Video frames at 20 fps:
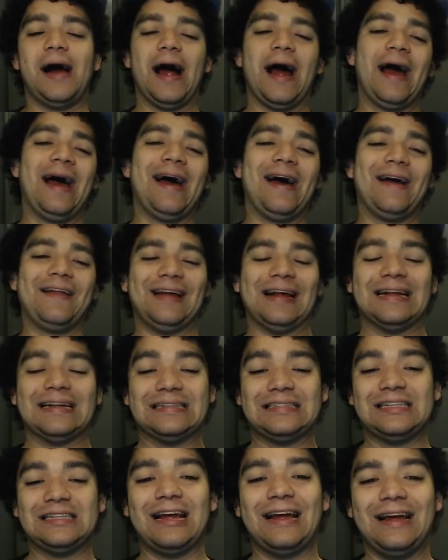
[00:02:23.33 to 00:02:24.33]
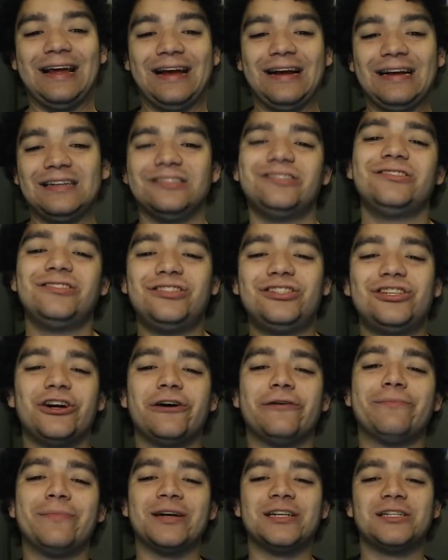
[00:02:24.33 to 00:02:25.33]
And it's saying,
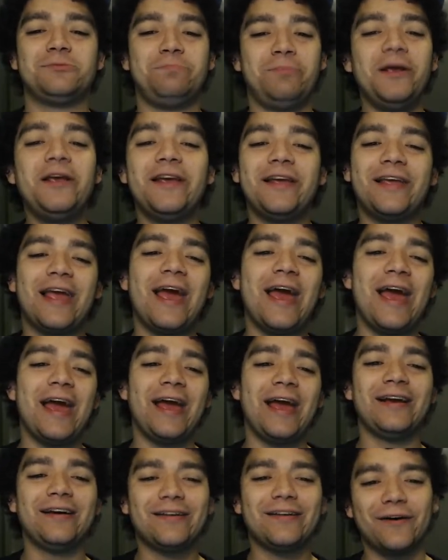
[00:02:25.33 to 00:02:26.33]
Germa speaking,